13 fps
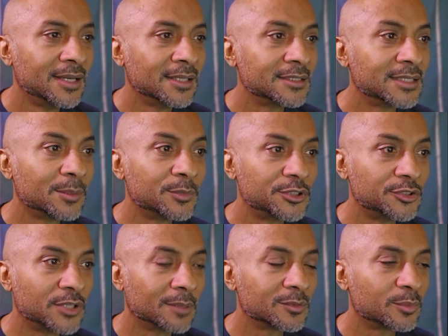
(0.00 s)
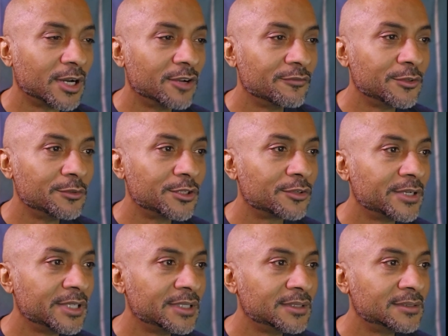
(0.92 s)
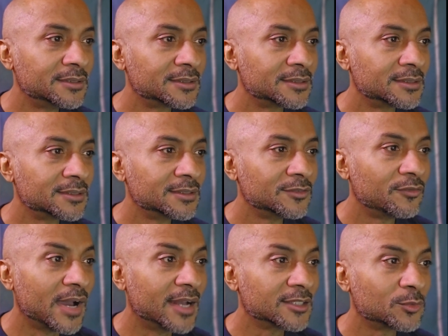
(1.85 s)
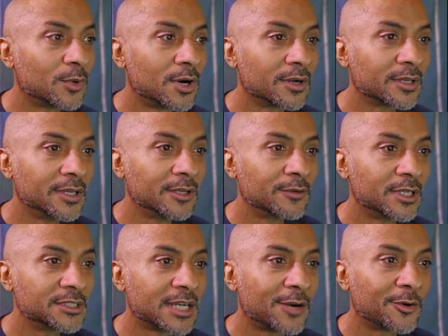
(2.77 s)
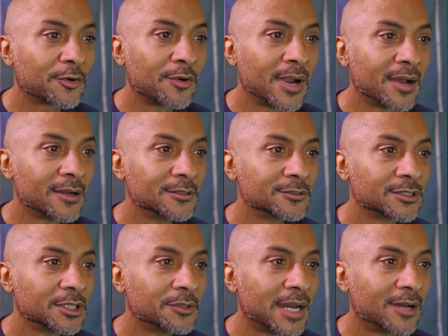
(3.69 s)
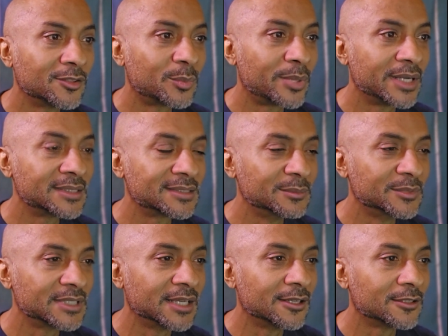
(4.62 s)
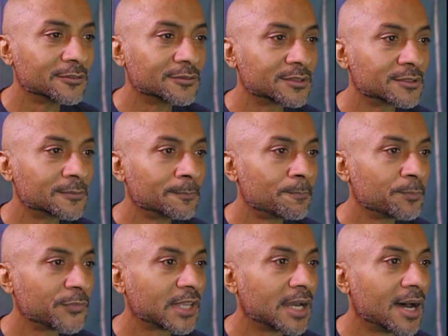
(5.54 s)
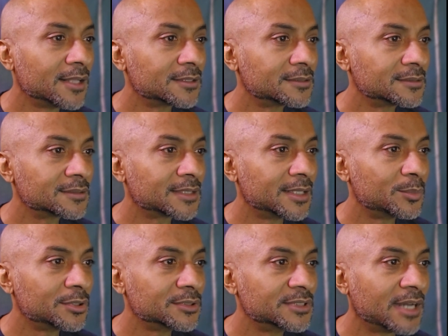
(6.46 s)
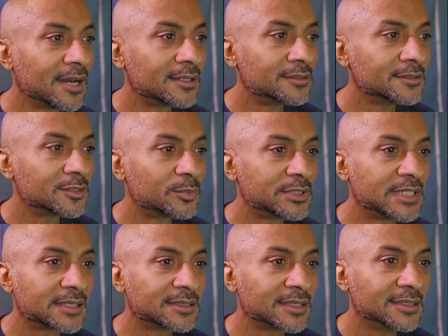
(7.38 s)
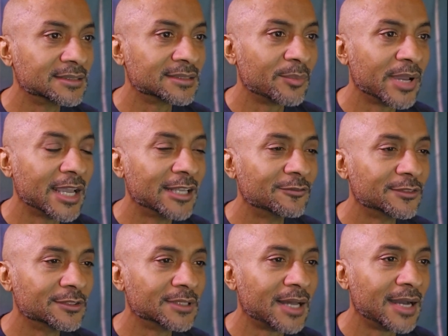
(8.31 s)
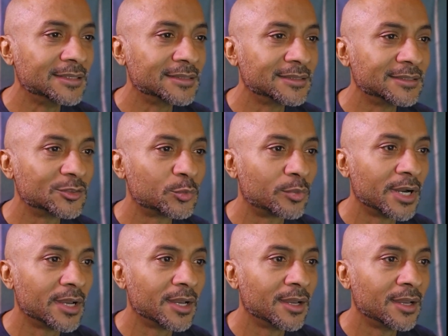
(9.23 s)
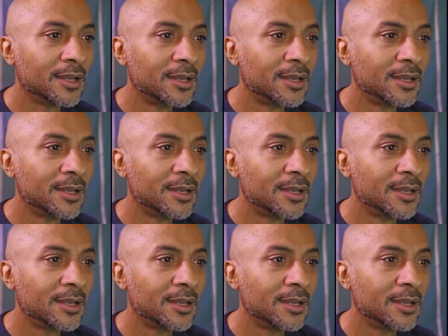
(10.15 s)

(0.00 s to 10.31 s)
The temperature drops by a few degrees. Fast-walking, rush-hour crowds slow down to brace themselves. Collars get pulled tighter to protect against the painful, icy spray.